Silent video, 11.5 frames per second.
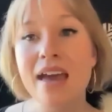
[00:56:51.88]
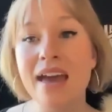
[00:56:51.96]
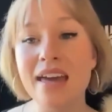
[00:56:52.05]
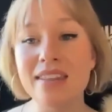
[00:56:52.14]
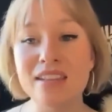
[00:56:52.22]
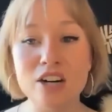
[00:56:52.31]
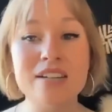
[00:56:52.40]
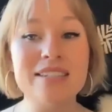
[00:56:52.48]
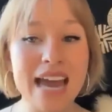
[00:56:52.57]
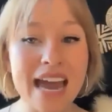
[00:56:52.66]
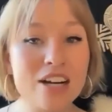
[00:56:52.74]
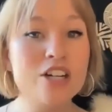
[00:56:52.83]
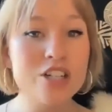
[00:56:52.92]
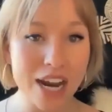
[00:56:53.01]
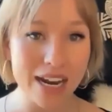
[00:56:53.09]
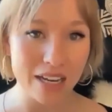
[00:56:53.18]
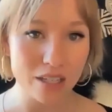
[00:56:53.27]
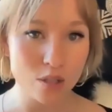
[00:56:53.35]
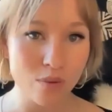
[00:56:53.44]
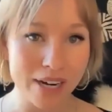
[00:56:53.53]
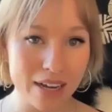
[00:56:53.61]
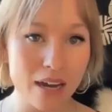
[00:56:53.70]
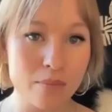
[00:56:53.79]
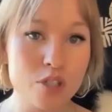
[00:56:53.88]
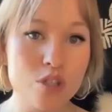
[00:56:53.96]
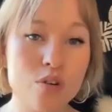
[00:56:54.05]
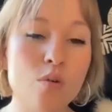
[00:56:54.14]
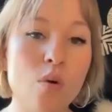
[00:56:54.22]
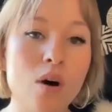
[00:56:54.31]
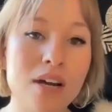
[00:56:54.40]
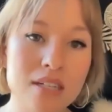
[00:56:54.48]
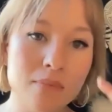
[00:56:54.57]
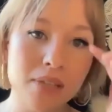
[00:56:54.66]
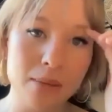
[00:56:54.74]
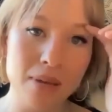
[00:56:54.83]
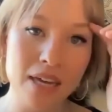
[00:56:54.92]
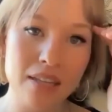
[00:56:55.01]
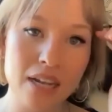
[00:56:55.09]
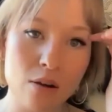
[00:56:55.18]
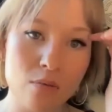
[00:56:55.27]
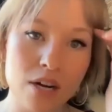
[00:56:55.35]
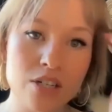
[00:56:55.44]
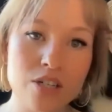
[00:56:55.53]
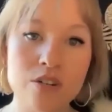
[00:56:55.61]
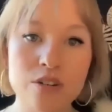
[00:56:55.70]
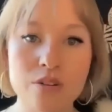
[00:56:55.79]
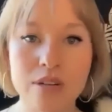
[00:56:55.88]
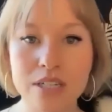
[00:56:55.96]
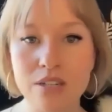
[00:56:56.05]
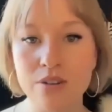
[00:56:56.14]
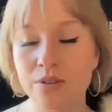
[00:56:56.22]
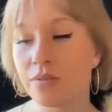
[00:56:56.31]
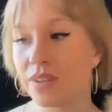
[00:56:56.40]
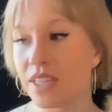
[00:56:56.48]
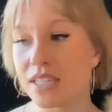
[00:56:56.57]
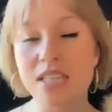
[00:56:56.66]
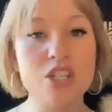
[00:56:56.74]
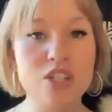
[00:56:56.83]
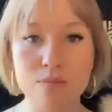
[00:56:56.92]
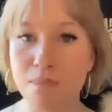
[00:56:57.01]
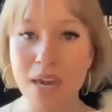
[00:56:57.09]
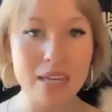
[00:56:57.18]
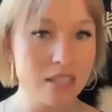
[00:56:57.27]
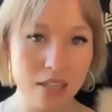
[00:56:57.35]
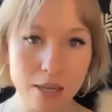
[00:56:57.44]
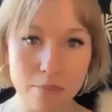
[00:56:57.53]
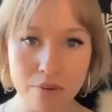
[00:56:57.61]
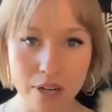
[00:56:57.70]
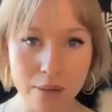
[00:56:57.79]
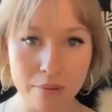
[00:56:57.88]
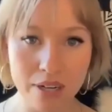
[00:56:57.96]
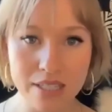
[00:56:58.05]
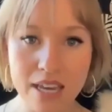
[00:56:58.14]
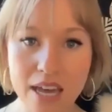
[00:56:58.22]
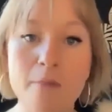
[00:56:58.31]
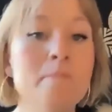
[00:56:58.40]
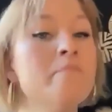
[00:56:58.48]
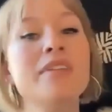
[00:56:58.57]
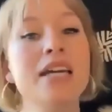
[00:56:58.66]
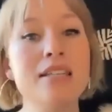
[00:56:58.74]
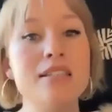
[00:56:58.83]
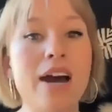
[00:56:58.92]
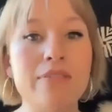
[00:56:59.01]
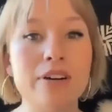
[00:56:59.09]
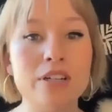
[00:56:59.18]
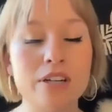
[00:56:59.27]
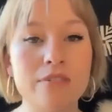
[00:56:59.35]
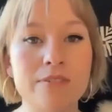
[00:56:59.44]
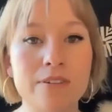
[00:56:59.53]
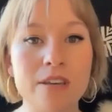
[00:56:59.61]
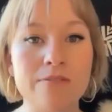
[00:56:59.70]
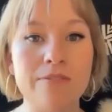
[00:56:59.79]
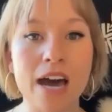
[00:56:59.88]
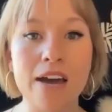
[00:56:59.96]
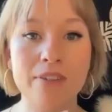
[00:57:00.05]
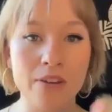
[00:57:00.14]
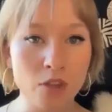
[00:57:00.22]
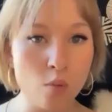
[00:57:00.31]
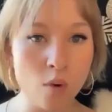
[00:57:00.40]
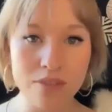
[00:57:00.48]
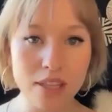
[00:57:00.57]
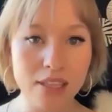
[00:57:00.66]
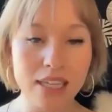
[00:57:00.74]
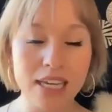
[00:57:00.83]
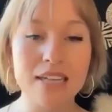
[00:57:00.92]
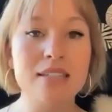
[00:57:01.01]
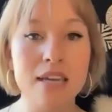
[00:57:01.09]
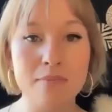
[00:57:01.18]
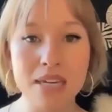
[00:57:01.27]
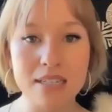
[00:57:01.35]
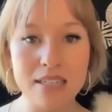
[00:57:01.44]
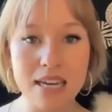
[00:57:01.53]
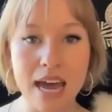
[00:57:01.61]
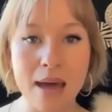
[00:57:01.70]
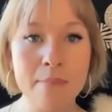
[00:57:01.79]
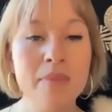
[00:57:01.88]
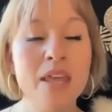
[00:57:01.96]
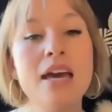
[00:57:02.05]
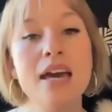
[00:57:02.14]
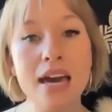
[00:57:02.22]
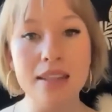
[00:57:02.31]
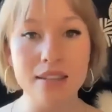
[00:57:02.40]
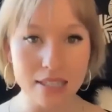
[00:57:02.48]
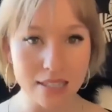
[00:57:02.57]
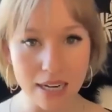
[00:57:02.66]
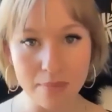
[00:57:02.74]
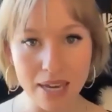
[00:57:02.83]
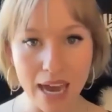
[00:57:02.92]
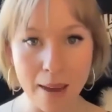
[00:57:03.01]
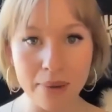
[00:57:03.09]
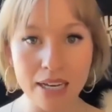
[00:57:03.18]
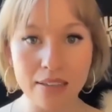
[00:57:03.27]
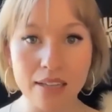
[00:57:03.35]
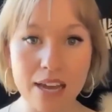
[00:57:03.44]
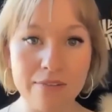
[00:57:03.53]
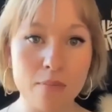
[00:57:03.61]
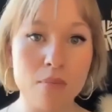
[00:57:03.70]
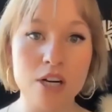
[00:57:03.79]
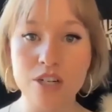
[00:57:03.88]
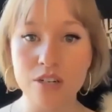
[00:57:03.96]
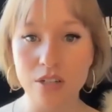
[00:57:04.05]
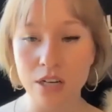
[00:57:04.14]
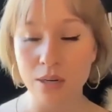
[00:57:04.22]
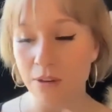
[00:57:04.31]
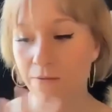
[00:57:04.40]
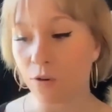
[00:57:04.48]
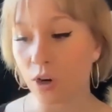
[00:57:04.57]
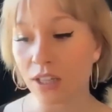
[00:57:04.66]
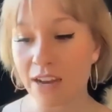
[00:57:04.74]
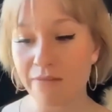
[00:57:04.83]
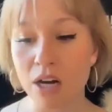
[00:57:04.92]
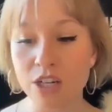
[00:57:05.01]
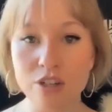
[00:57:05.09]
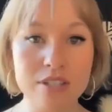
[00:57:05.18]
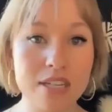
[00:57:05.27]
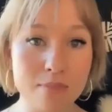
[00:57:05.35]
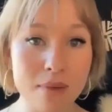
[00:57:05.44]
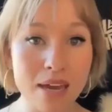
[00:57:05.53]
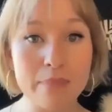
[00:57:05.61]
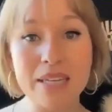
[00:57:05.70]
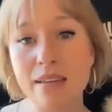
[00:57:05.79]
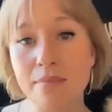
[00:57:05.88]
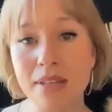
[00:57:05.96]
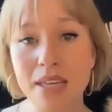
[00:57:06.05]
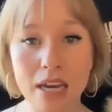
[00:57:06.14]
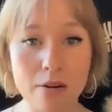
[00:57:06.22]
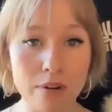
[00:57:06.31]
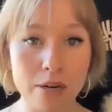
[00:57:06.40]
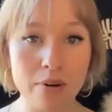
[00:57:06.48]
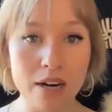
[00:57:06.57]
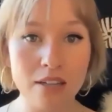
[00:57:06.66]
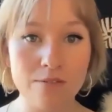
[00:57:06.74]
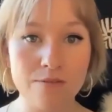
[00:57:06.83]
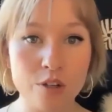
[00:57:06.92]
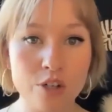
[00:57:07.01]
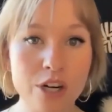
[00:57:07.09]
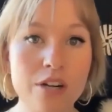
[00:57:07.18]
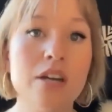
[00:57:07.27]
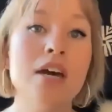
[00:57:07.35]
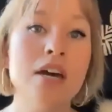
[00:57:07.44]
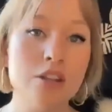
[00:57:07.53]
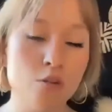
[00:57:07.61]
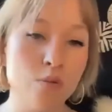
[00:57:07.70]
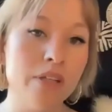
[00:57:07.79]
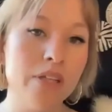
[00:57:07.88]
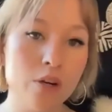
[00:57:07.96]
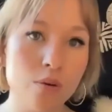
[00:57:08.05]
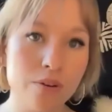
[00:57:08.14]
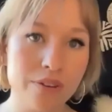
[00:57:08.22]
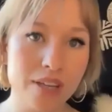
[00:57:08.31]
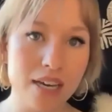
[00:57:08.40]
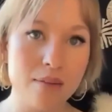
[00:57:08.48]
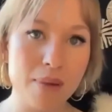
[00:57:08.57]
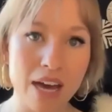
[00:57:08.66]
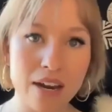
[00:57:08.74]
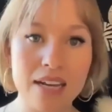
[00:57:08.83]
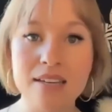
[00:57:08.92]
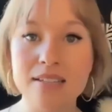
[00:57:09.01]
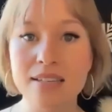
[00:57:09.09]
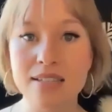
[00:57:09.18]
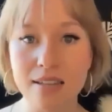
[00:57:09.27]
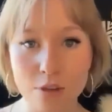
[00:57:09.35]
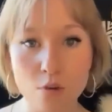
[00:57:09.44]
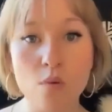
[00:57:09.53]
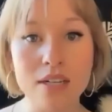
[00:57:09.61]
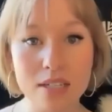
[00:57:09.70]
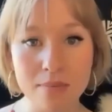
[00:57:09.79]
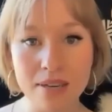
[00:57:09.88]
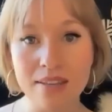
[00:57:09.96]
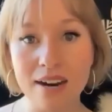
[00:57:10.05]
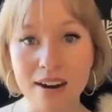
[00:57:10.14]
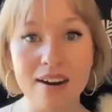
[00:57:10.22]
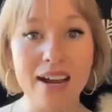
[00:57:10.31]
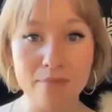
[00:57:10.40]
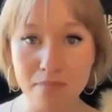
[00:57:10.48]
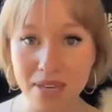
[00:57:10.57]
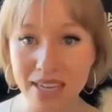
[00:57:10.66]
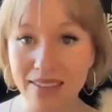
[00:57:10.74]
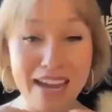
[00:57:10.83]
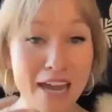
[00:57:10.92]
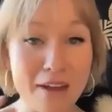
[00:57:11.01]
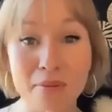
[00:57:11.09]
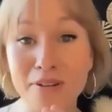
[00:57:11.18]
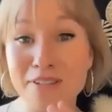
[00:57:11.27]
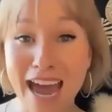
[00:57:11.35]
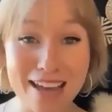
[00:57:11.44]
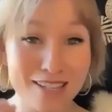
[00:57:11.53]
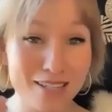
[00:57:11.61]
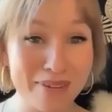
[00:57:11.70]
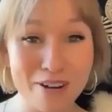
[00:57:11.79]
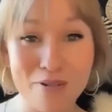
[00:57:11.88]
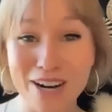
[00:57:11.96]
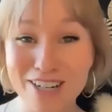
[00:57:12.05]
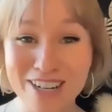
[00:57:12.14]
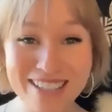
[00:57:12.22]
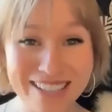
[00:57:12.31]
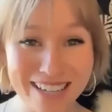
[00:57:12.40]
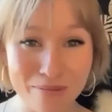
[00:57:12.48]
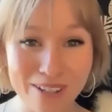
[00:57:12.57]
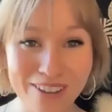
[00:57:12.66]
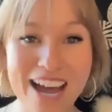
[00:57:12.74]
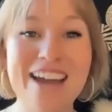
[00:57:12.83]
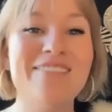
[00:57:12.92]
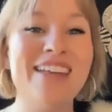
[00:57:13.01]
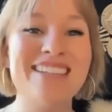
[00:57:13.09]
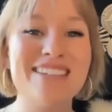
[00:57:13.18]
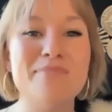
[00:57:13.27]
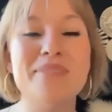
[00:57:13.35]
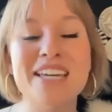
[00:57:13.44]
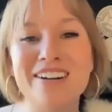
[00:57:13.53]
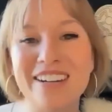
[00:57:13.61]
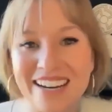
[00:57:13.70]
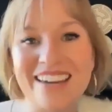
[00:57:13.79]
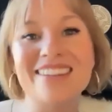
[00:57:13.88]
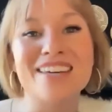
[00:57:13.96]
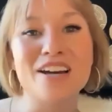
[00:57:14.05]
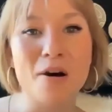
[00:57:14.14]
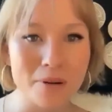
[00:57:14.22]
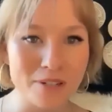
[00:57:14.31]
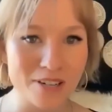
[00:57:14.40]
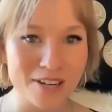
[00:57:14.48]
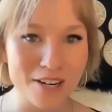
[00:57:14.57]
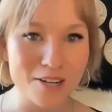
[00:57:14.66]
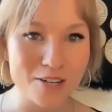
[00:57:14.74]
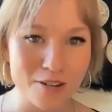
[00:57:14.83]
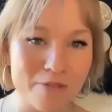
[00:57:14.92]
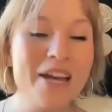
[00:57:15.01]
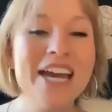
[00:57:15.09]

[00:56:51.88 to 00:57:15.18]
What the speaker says: And there is energetics when it comes to quantum leaping that I want to tune you into. This is basically pre-sale. It's $555. If you want the link, send me a DM. And this is going to be happening live in March. There's going to be 4 live modules. This may be something I rerun in the future. The really cool thing about it is if you want to be there and be like able to ask me questions as we're live, that's something you're going to get the opportunity to do